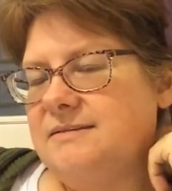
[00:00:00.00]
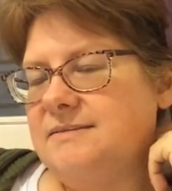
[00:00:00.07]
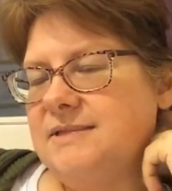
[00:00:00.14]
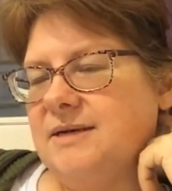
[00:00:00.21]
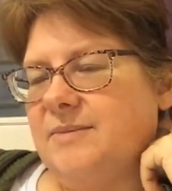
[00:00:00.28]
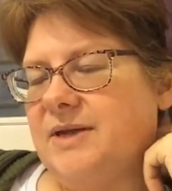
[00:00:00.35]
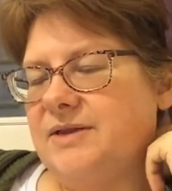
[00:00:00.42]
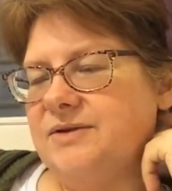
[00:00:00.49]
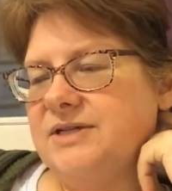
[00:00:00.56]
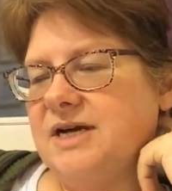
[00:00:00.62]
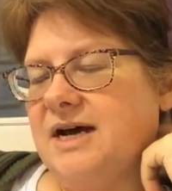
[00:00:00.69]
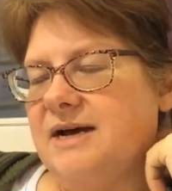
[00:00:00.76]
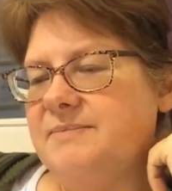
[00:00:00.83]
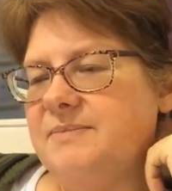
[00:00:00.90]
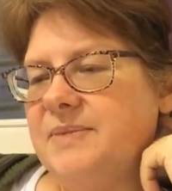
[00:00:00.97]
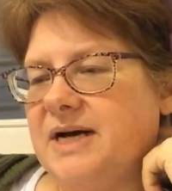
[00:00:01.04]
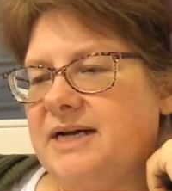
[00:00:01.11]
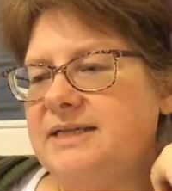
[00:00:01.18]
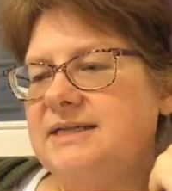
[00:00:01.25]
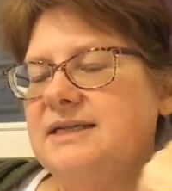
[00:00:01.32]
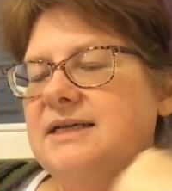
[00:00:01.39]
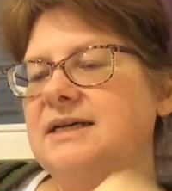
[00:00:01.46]
some other time,
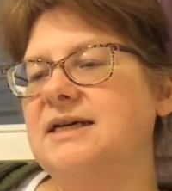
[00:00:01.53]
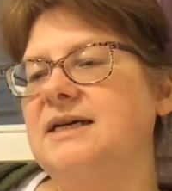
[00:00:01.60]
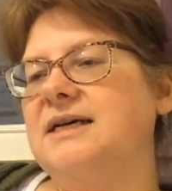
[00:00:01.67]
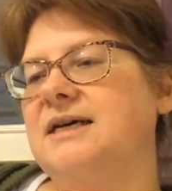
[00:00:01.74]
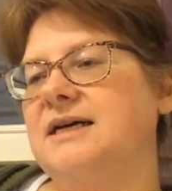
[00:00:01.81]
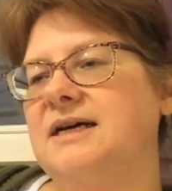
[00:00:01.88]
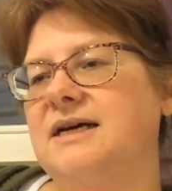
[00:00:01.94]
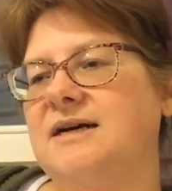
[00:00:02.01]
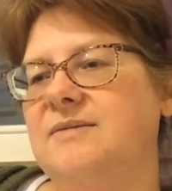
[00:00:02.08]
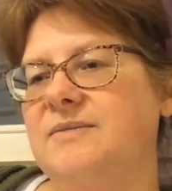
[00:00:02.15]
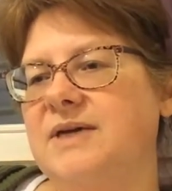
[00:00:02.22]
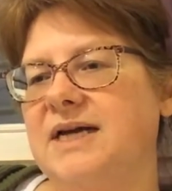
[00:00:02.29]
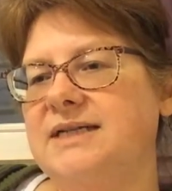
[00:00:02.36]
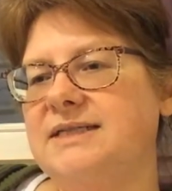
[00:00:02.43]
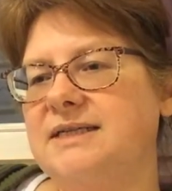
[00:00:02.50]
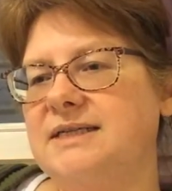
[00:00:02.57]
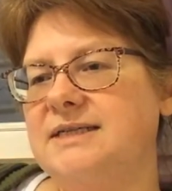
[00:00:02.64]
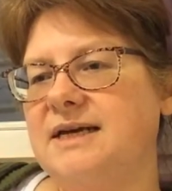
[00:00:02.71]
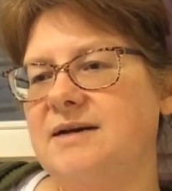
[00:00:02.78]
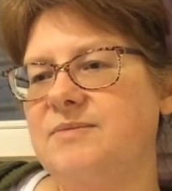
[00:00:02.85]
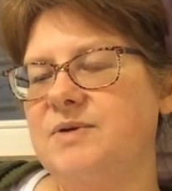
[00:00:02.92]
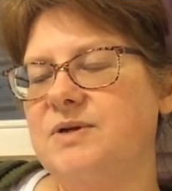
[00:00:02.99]
but as an
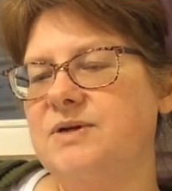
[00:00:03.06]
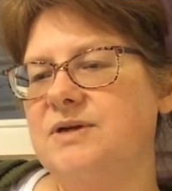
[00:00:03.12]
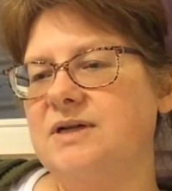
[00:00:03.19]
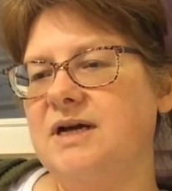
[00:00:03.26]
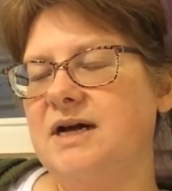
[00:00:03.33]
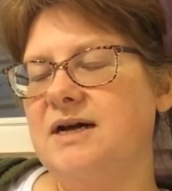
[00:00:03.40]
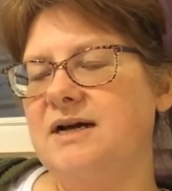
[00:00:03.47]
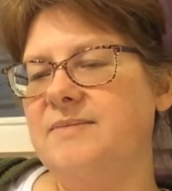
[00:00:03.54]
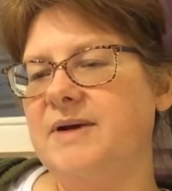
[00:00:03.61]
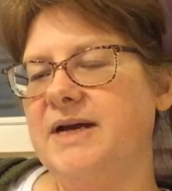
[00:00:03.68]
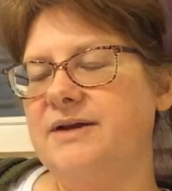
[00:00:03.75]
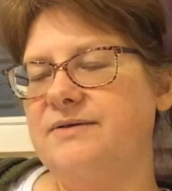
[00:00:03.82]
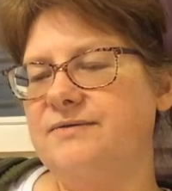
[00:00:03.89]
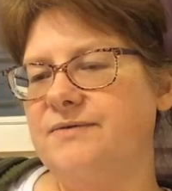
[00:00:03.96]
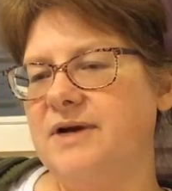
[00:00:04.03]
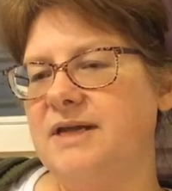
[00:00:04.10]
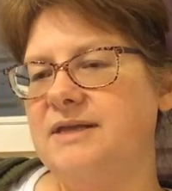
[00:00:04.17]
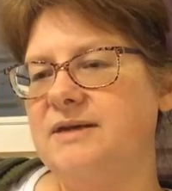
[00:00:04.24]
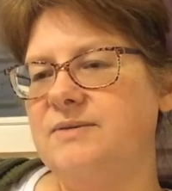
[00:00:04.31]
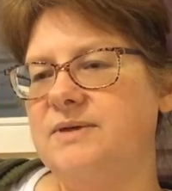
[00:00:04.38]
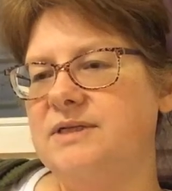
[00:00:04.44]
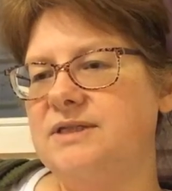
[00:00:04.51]
example, I had a friend
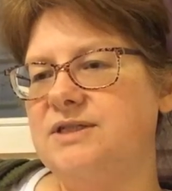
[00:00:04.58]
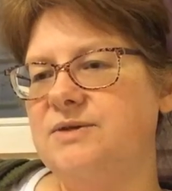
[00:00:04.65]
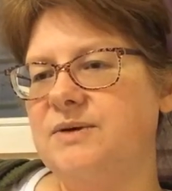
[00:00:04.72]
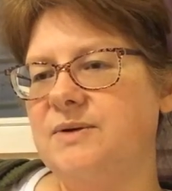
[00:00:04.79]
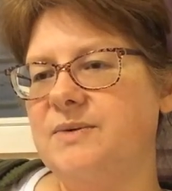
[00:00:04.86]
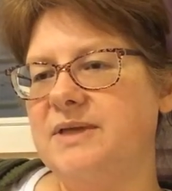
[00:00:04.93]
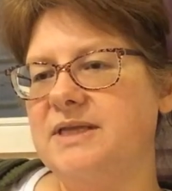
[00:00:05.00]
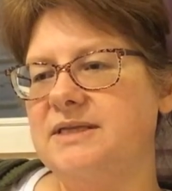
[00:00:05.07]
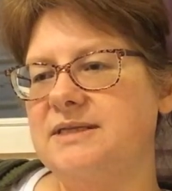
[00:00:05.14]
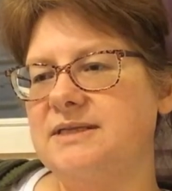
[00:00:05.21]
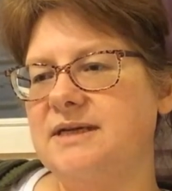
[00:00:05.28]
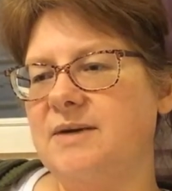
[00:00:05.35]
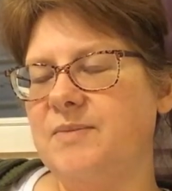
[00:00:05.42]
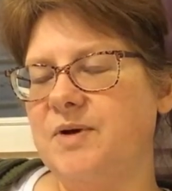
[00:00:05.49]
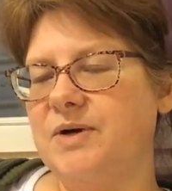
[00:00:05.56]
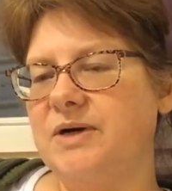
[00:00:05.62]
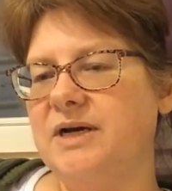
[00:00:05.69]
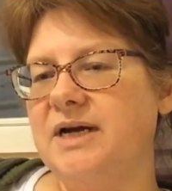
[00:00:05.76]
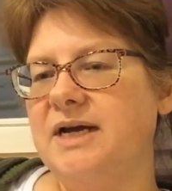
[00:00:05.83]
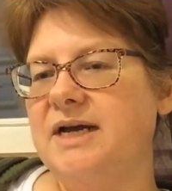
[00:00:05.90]
that was doing one this summer,